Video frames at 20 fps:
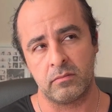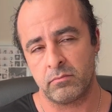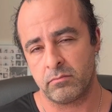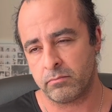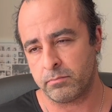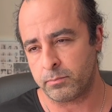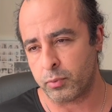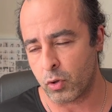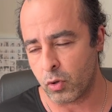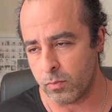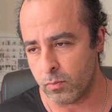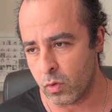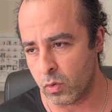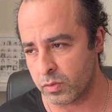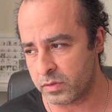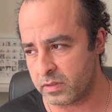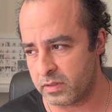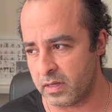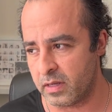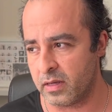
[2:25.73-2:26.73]

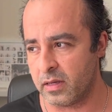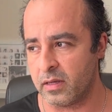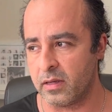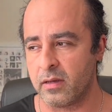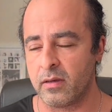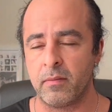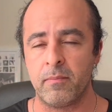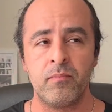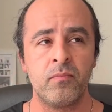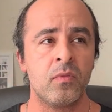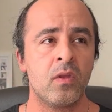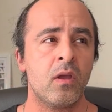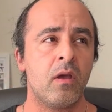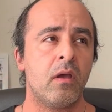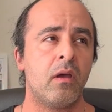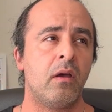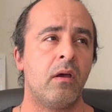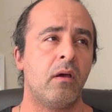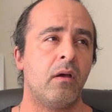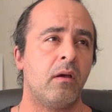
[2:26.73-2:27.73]
promote the
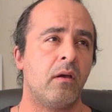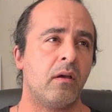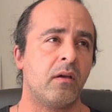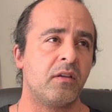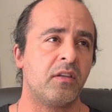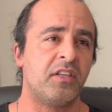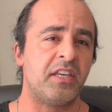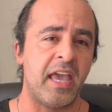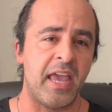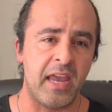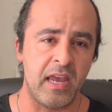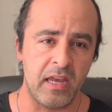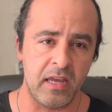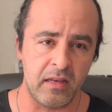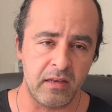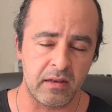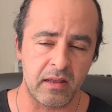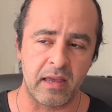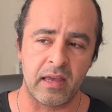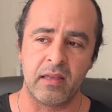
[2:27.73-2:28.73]

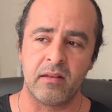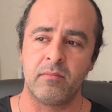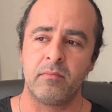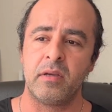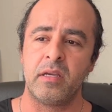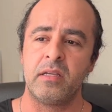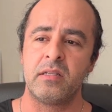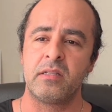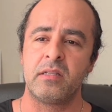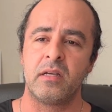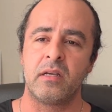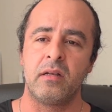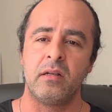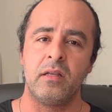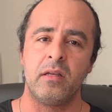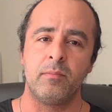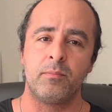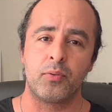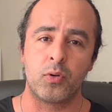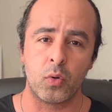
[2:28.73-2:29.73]
gain and
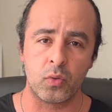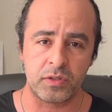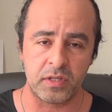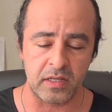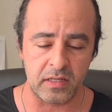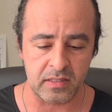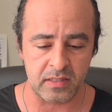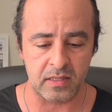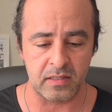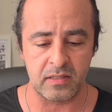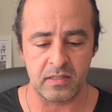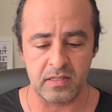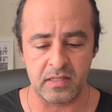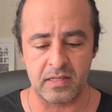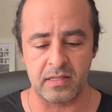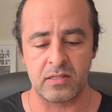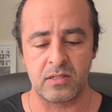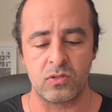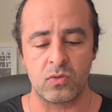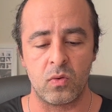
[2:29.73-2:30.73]
basically protein synthesis
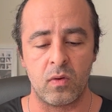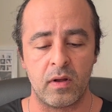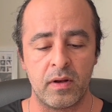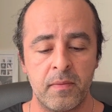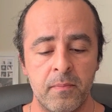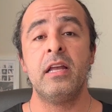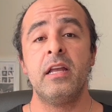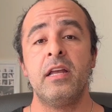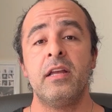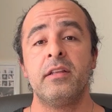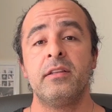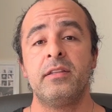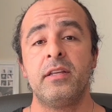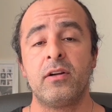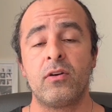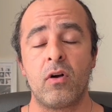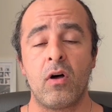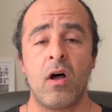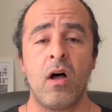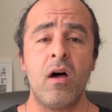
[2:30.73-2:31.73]
and so on.
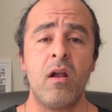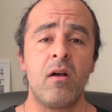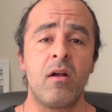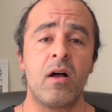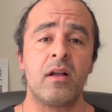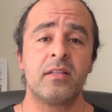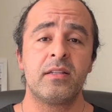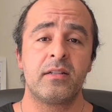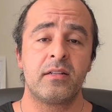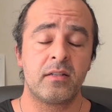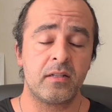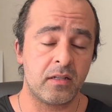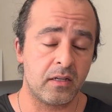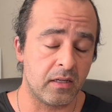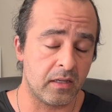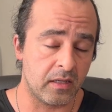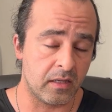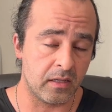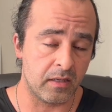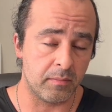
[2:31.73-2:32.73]
There are other
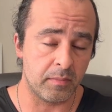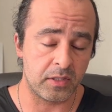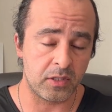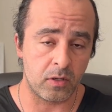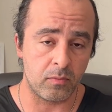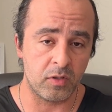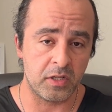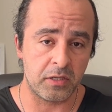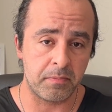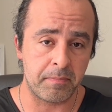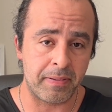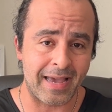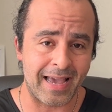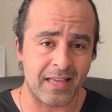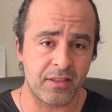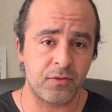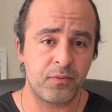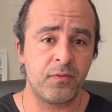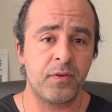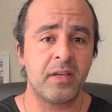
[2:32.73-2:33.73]
metabolic
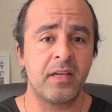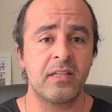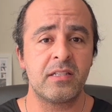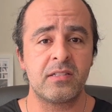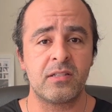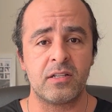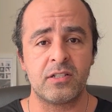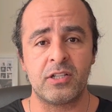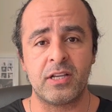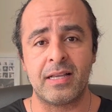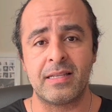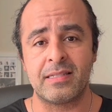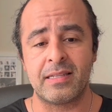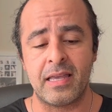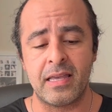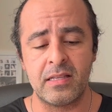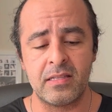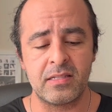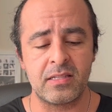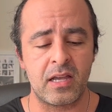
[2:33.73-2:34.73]
pathways such as
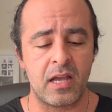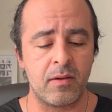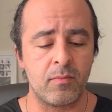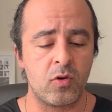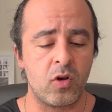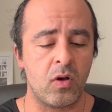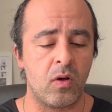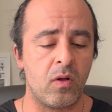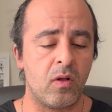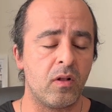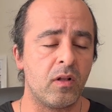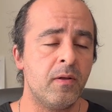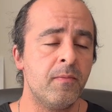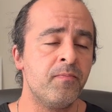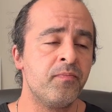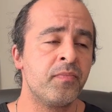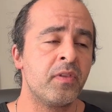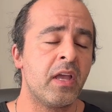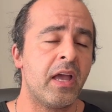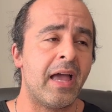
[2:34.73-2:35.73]
enzyme called
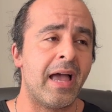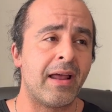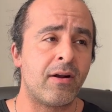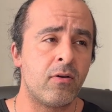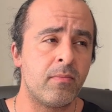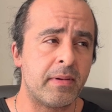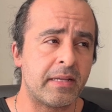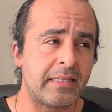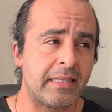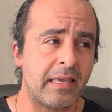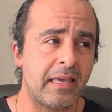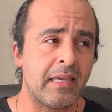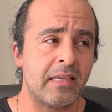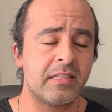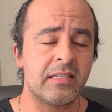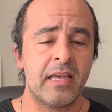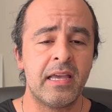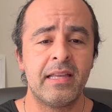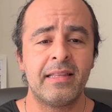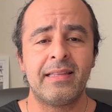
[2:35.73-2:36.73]

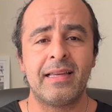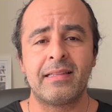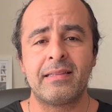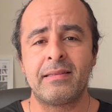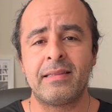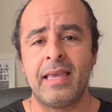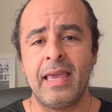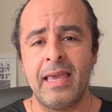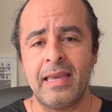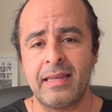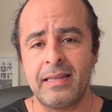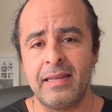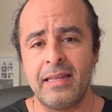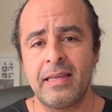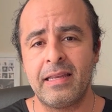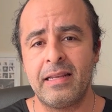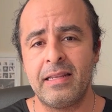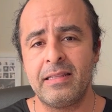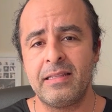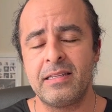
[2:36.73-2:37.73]
aromatase, that
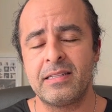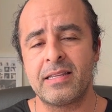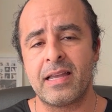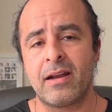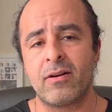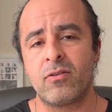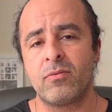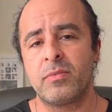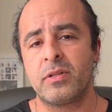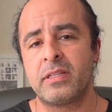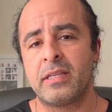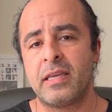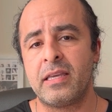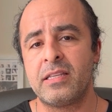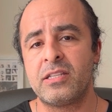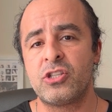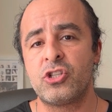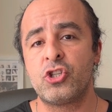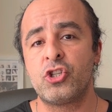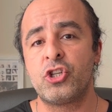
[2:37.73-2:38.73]
technically this
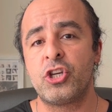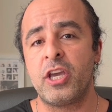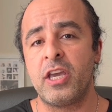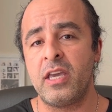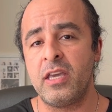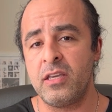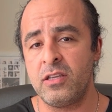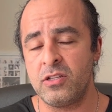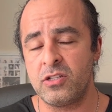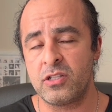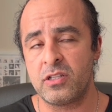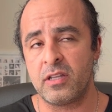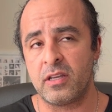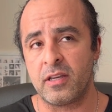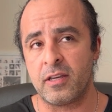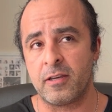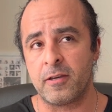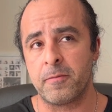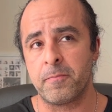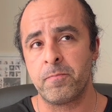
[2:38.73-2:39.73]
aromatase change
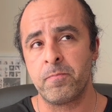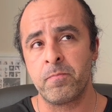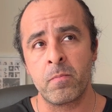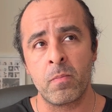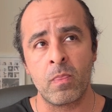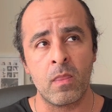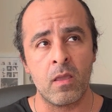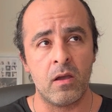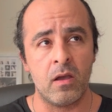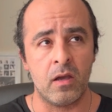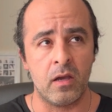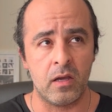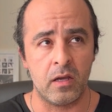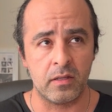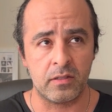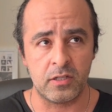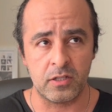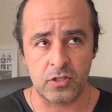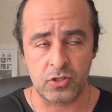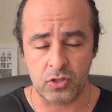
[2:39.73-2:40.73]
the
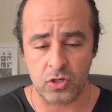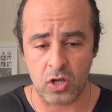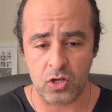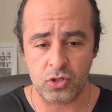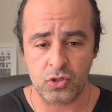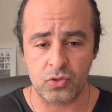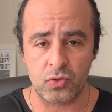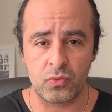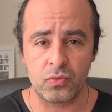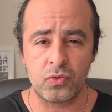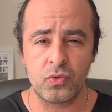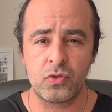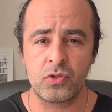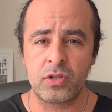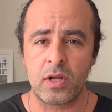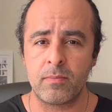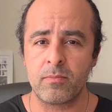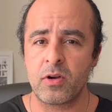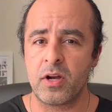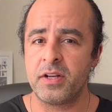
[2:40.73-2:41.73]
testosterone to
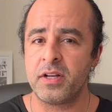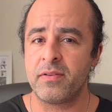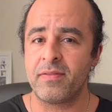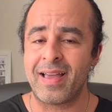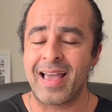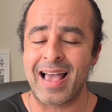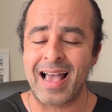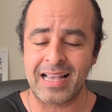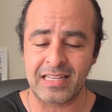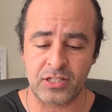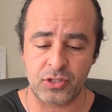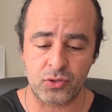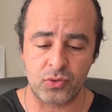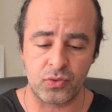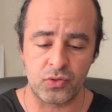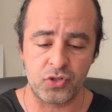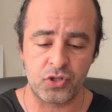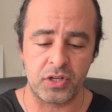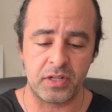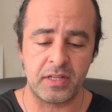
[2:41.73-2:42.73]
some kind of
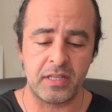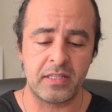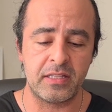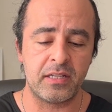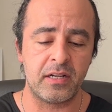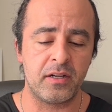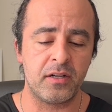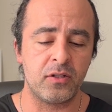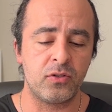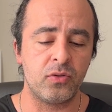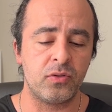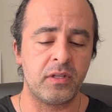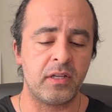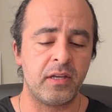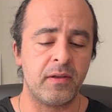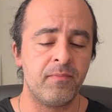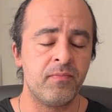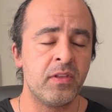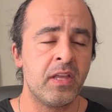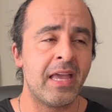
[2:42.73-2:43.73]
estrogen. It turns it to
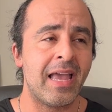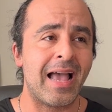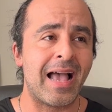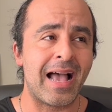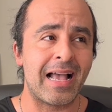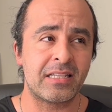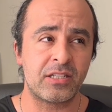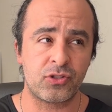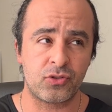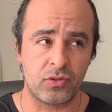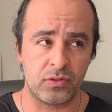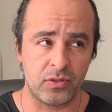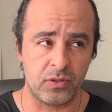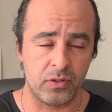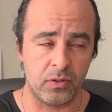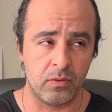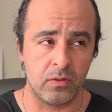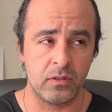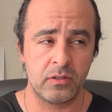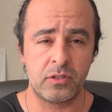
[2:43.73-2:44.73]
the
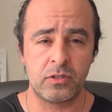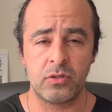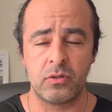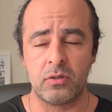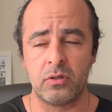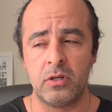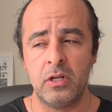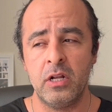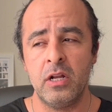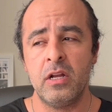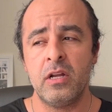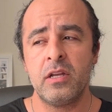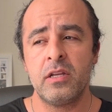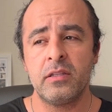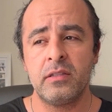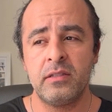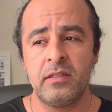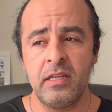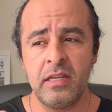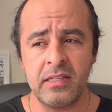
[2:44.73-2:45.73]
estradiol. So
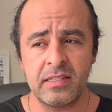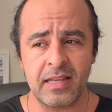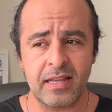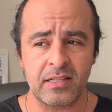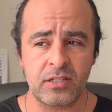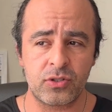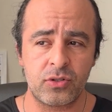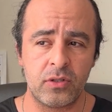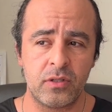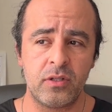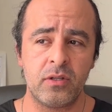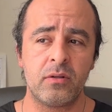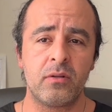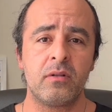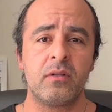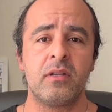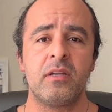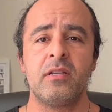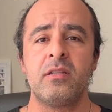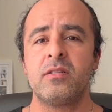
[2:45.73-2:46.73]
this
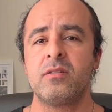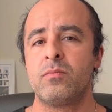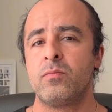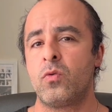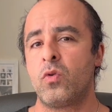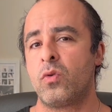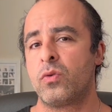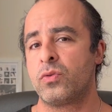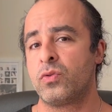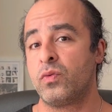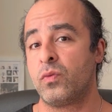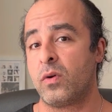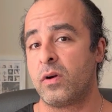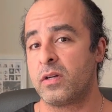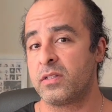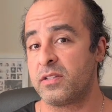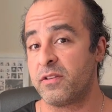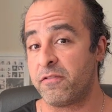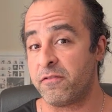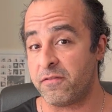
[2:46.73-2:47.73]
estradiol is more
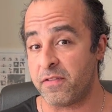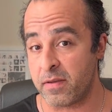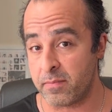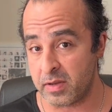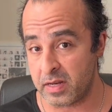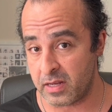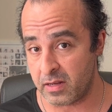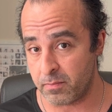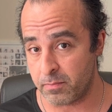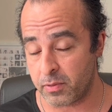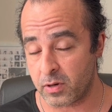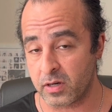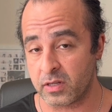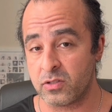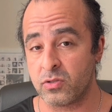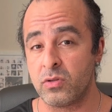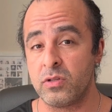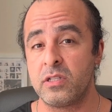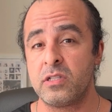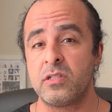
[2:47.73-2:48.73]
towards the feminine part,
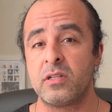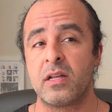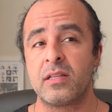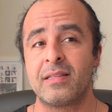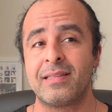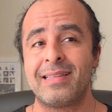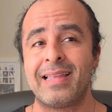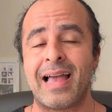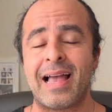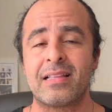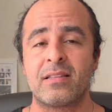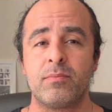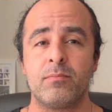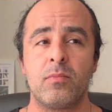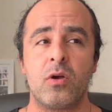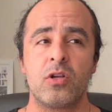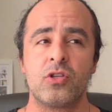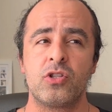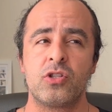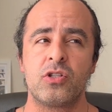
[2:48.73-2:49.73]
so it's not that
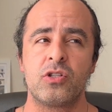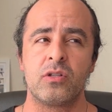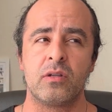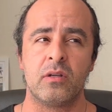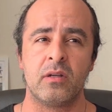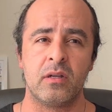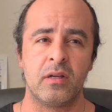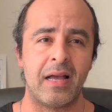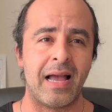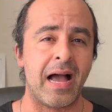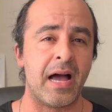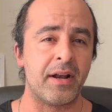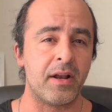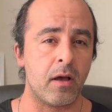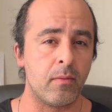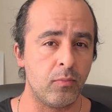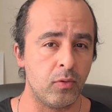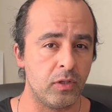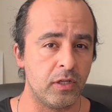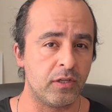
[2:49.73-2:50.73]
much
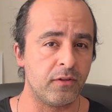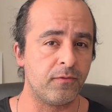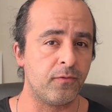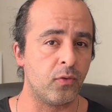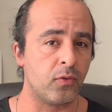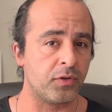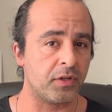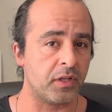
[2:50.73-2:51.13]
anabolic for